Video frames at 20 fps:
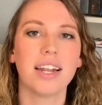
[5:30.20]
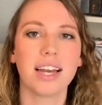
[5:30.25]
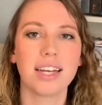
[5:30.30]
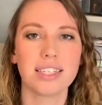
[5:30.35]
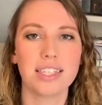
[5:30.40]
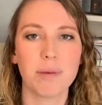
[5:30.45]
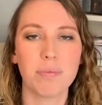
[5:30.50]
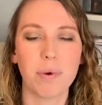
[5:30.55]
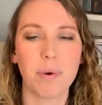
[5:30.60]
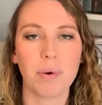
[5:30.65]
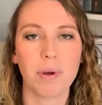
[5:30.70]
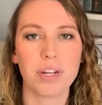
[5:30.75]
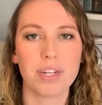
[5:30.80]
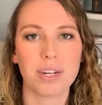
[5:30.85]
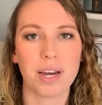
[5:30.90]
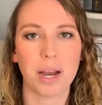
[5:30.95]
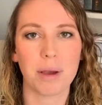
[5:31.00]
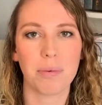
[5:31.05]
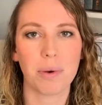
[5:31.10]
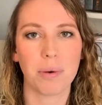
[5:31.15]
Next up, I want
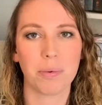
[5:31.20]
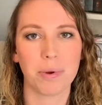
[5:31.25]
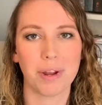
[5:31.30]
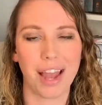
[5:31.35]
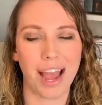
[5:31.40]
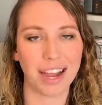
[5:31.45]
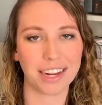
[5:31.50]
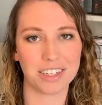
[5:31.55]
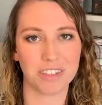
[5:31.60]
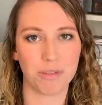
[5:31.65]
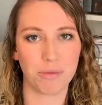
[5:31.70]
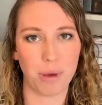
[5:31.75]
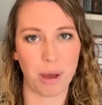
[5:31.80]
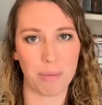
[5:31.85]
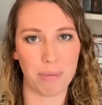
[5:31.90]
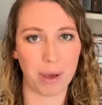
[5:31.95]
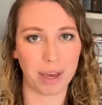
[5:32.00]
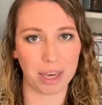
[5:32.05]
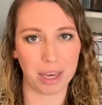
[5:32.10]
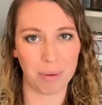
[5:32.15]
to talk about Reactive by
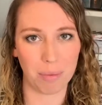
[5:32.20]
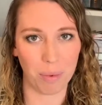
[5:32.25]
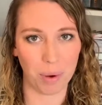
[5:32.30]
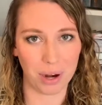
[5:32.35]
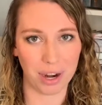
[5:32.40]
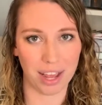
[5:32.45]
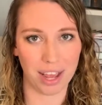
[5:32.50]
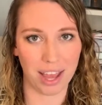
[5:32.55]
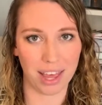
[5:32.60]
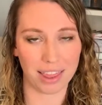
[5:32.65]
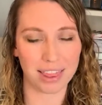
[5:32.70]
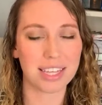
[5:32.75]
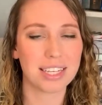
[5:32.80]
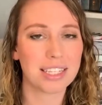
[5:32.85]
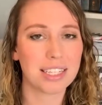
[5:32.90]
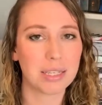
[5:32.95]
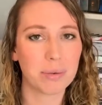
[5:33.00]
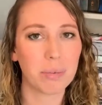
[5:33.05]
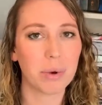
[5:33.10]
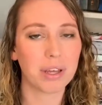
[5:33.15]
Becky Moynihan.
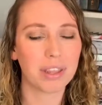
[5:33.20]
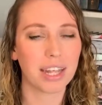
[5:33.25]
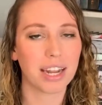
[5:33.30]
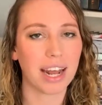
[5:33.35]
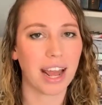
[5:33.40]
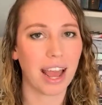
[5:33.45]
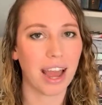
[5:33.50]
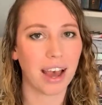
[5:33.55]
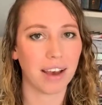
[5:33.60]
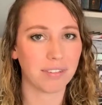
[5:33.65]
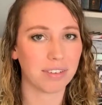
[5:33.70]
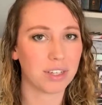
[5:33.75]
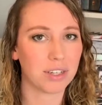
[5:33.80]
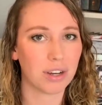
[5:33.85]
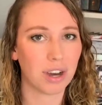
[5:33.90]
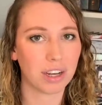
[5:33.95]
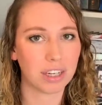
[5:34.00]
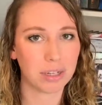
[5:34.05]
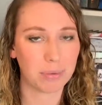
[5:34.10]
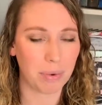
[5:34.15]
This is a book that I haven't
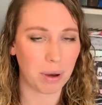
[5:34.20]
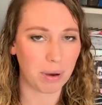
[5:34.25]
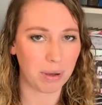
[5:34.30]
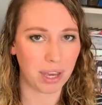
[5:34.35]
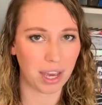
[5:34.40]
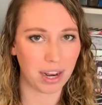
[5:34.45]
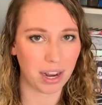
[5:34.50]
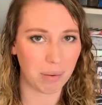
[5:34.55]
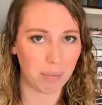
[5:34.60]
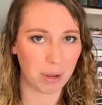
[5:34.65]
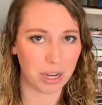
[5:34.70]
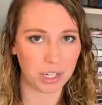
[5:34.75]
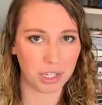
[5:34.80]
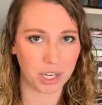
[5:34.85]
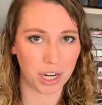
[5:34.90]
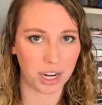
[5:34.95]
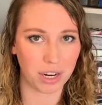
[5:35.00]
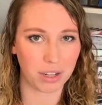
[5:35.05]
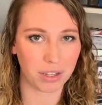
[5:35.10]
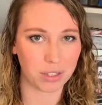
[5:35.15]
talked about yet on my
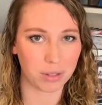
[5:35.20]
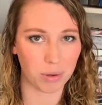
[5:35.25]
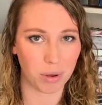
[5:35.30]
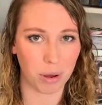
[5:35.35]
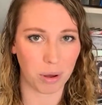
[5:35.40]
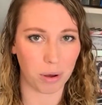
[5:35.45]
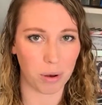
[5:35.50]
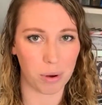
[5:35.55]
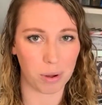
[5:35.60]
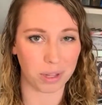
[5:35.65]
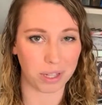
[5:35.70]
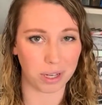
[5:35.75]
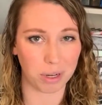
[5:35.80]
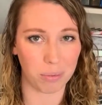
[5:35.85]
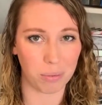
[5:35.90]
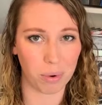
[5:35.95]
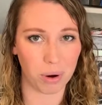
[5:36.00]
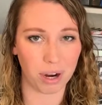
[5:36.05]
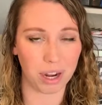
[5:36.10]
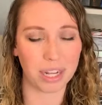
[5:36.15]
channel, so I'll go a
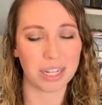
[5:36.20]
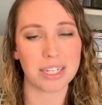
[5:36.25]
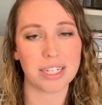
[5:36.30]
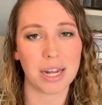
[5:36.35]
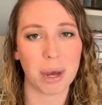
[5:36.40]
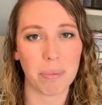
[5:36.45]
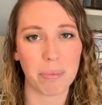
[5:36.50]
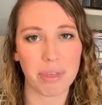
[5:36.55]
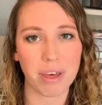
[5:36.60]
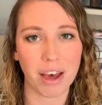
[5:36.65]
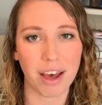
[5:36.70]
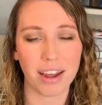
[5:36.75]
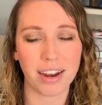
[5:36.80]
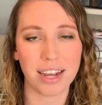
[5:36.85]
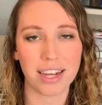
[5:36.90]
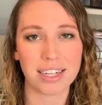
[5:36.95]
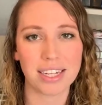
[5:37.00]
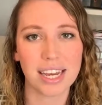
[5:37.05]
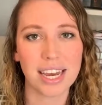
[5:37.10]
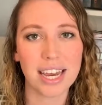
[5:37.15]
little more in depth
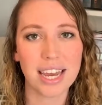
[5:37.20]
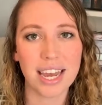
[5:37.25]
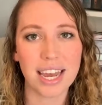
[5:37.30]
on it.